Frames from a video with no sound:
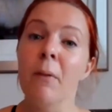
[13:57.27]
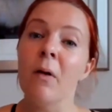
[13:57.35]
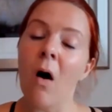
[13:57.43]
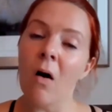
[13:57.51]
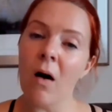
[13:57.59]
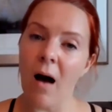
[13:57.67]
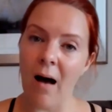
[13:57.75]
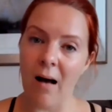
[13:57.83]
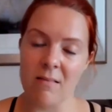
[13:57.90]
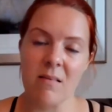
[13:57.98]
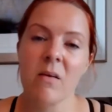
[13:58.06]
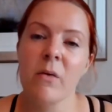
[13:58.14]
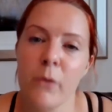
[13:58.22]
blog
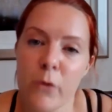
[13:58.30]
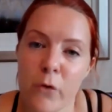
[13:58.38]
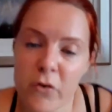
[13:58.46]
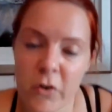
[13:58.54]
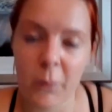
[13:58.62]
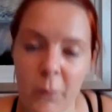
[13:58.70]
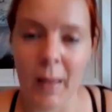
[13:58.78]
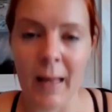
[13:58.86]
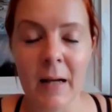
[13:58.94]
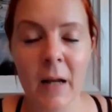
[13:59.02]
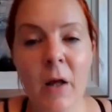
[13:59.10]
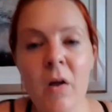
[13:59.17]
articles to it.